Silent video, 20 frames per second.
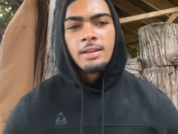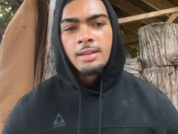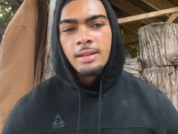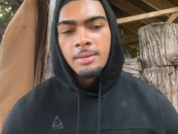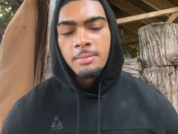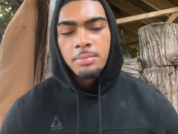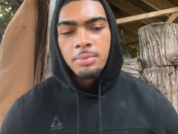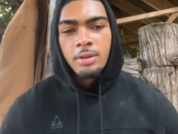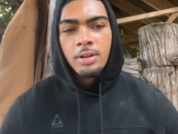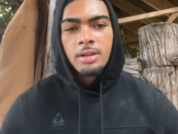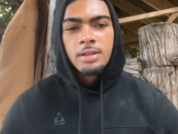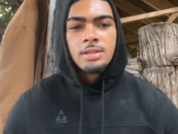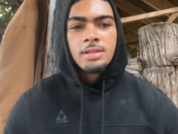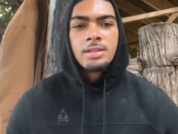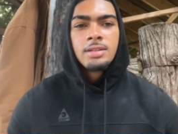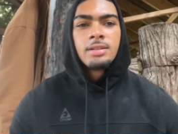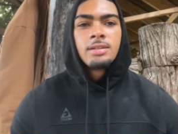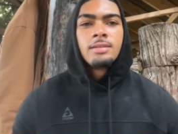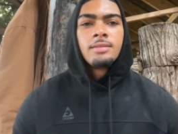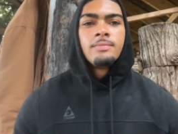And plus,
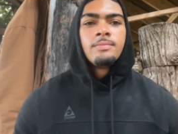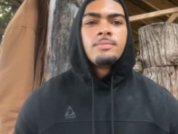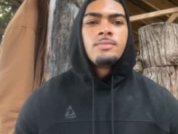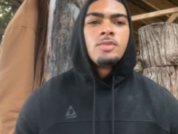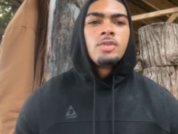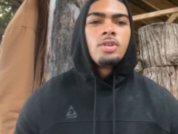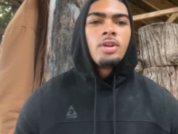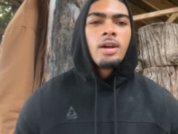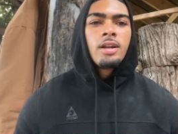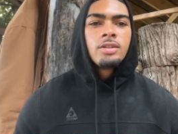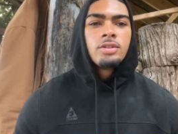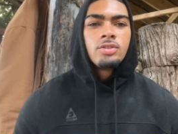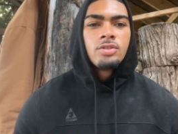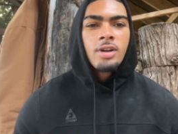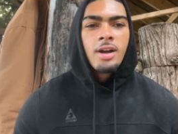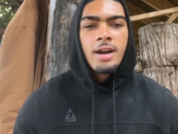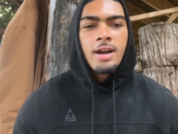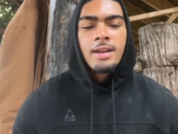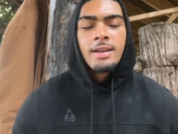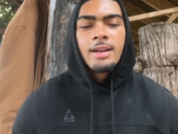you gotta
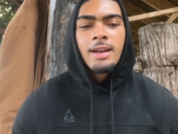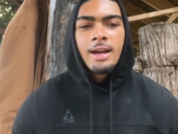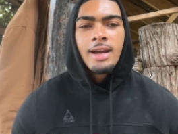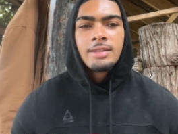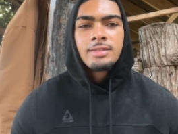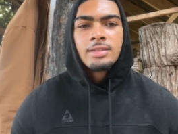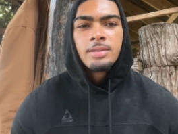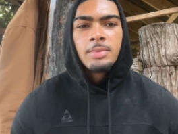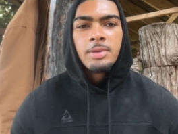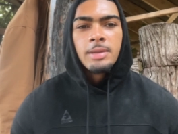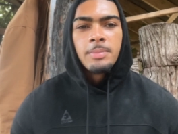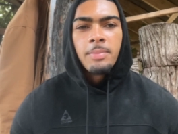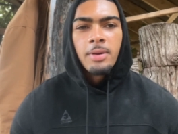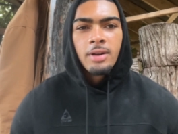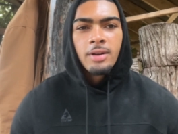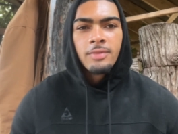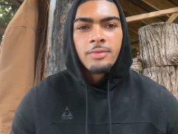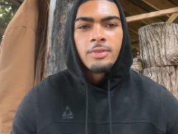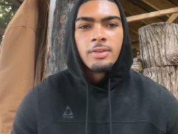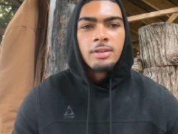try not to be
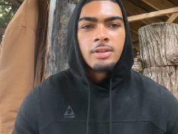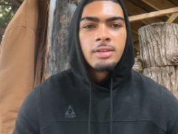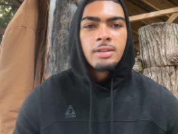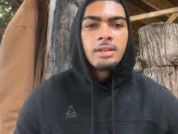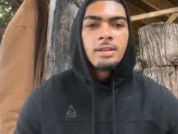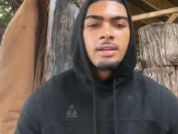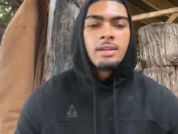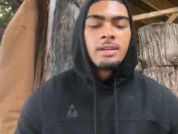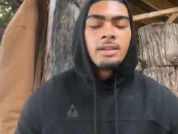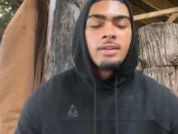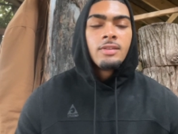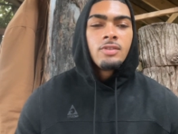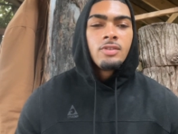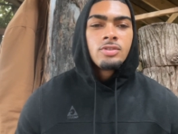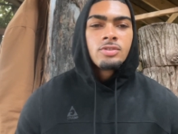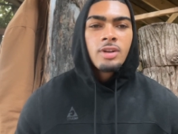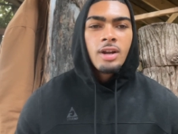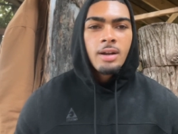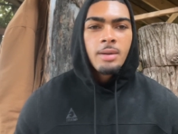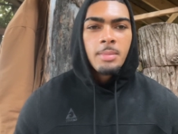perfect. If you're
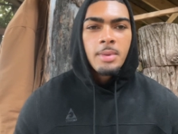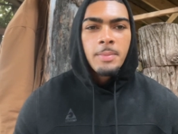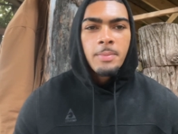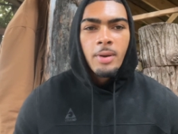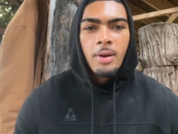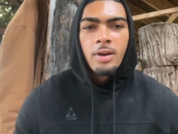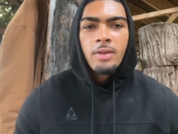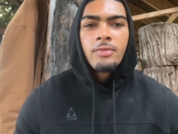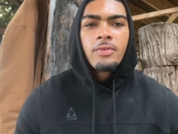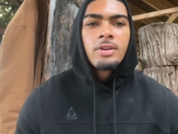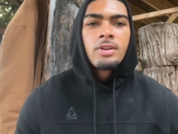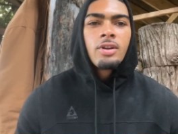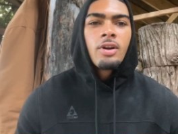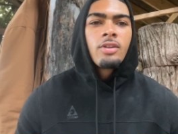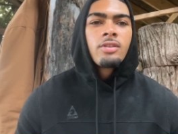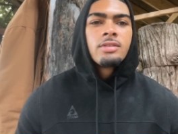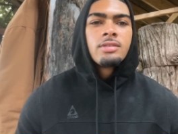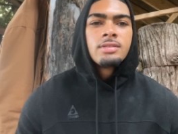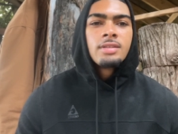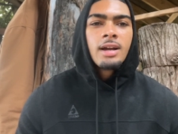trying to be perfect all
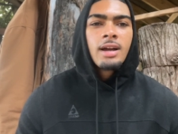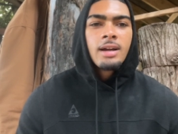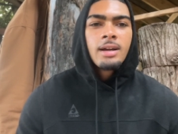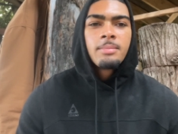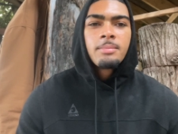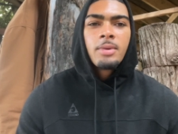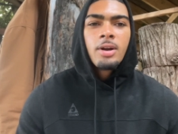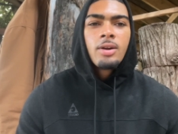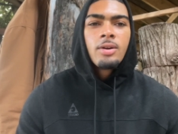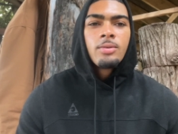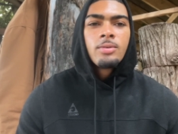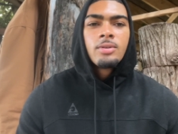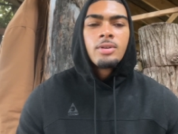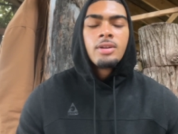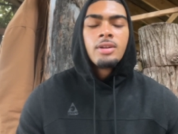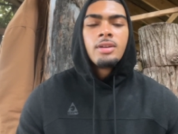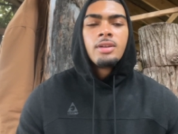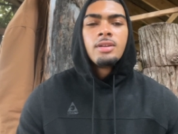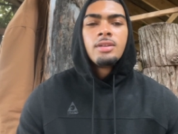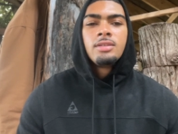the time, bro,
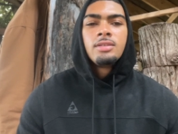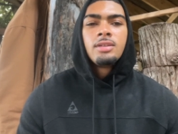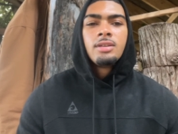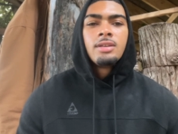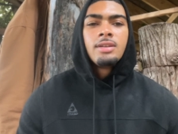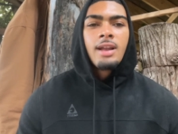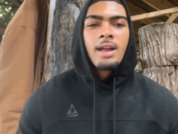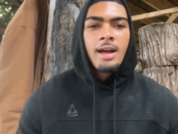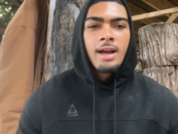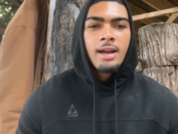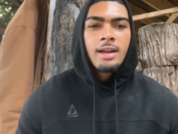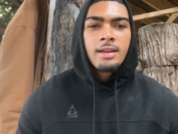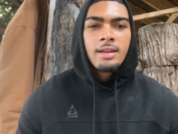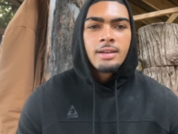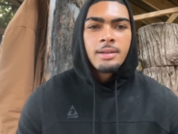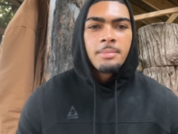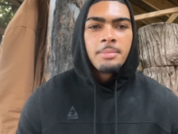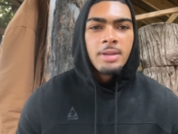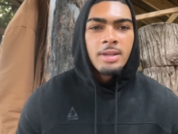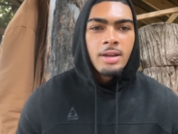you're not going
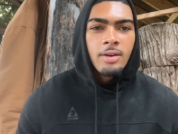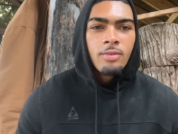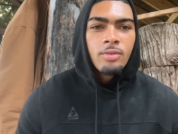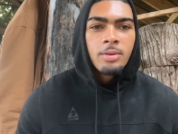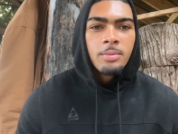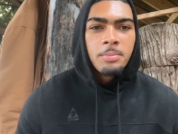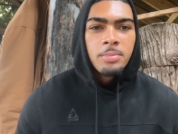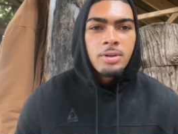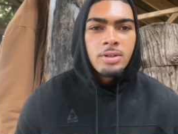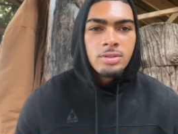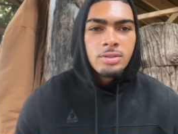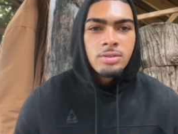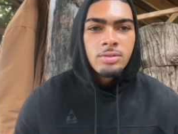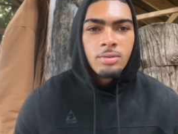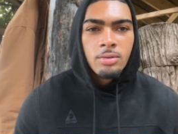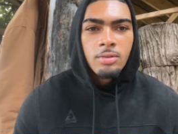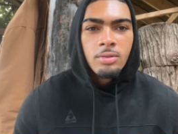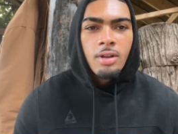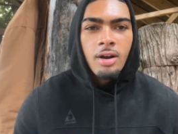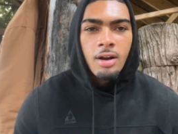to be able to push
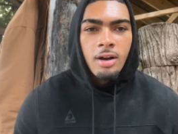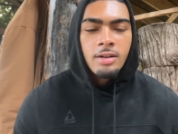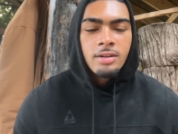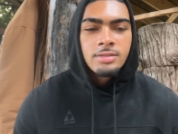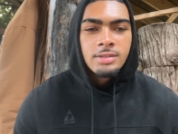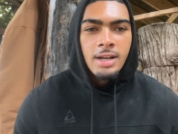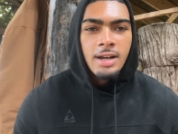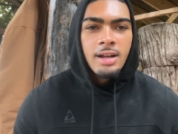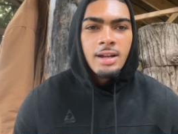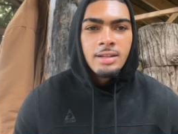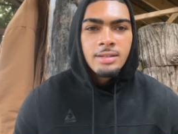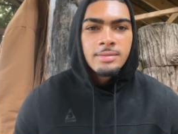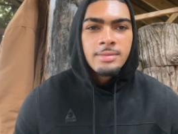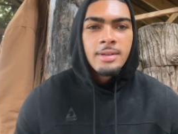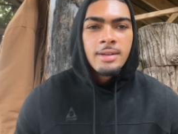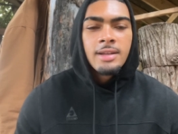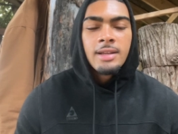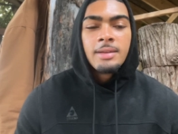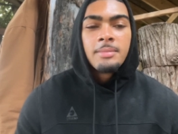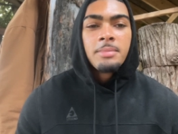through the hard times
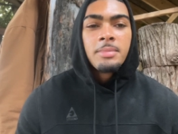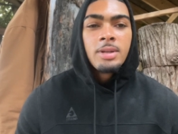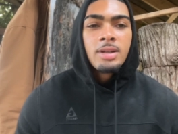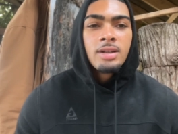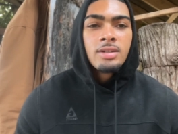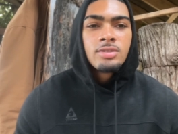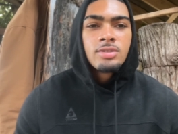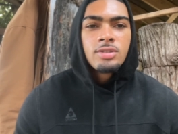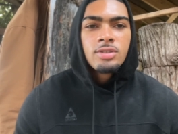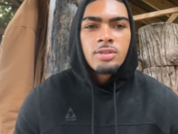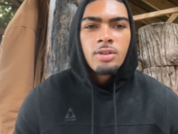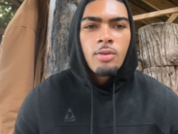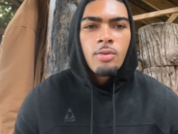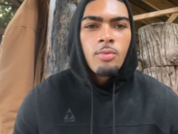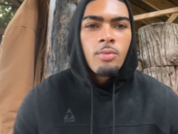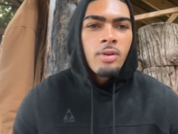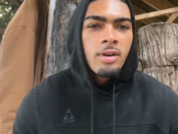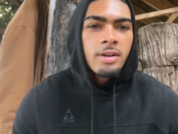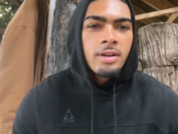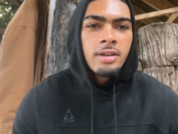because you're so
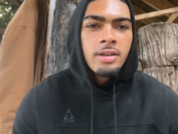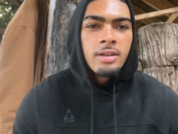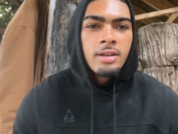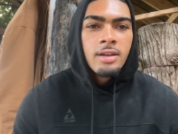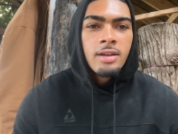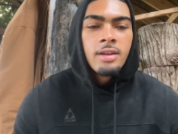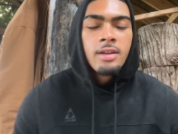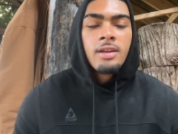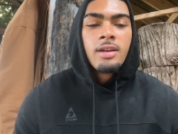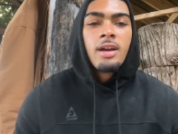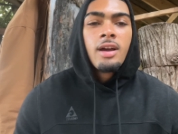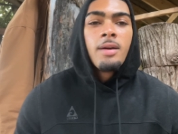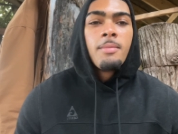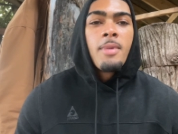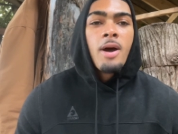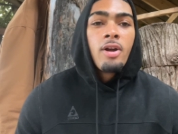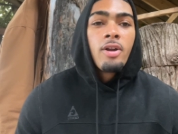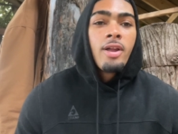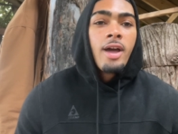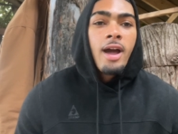worried
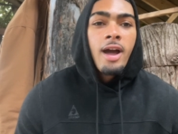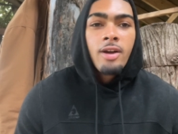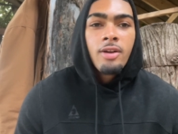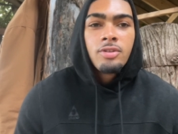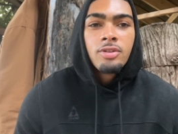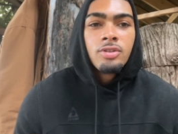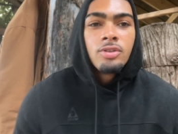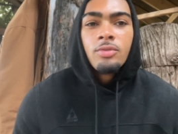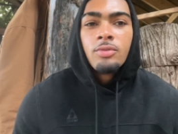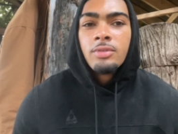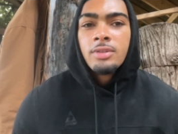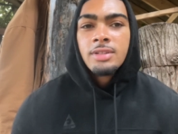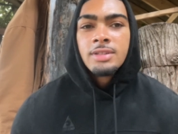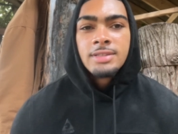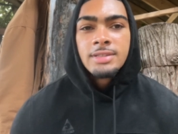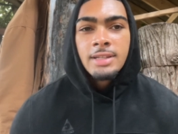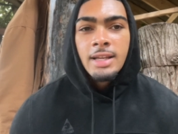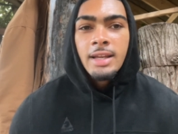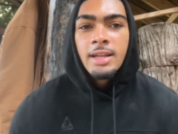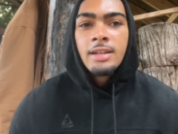about how you're doing a
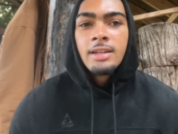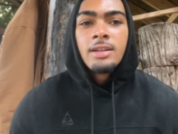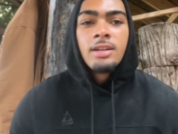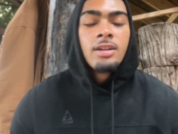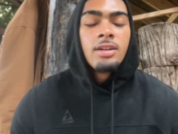set.